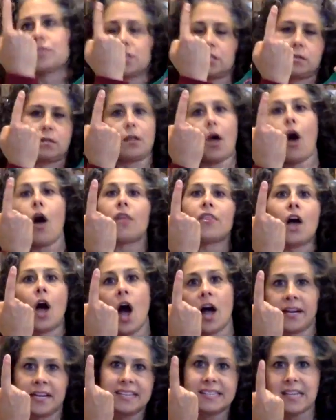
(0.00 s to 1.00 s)
just, all the
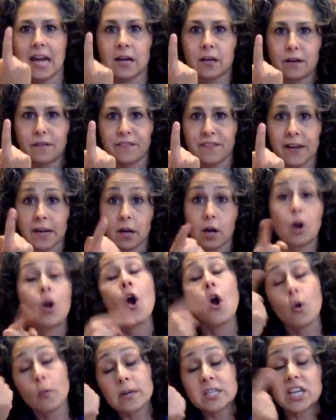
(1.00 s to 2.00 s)
honey is on your finger,
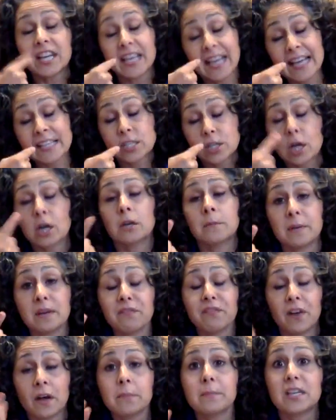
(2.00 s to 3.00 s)
which I guess could be
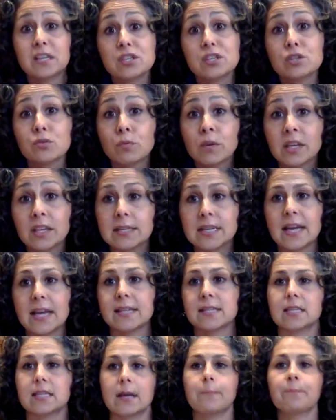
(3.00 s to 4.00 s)
fun because it's really
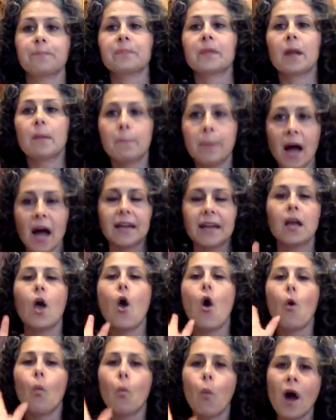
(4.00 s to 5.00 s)
tasty. But
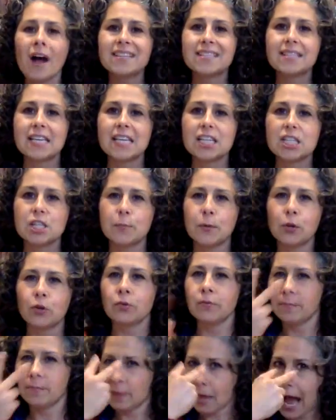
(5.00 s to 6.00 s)
one
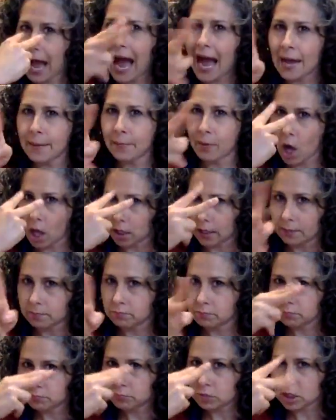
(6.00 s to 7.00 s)
teaspoon, eyeball it.
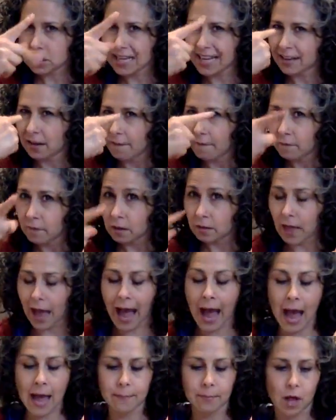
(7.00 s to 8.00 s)
Just like
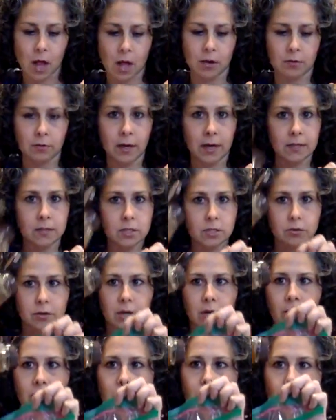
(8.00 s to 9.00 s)
eyeball it, right? So
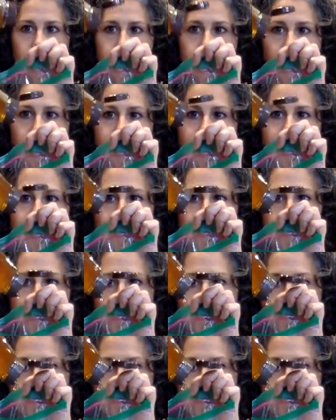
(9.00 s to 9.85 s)
here we go. So I'm literally